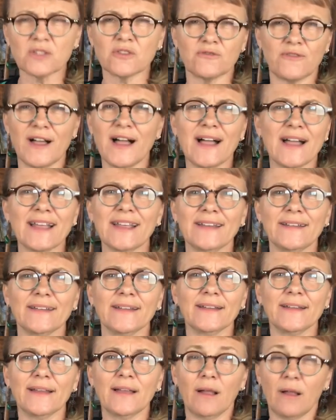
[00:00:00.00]
fine.
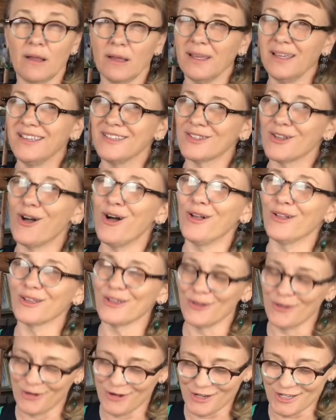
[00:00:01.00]
He's all
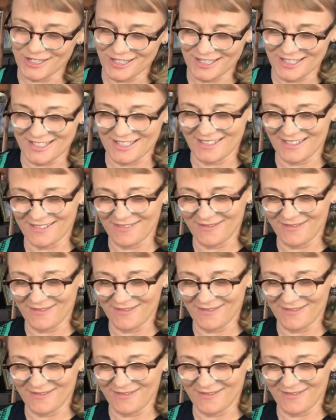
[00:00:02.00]
yours."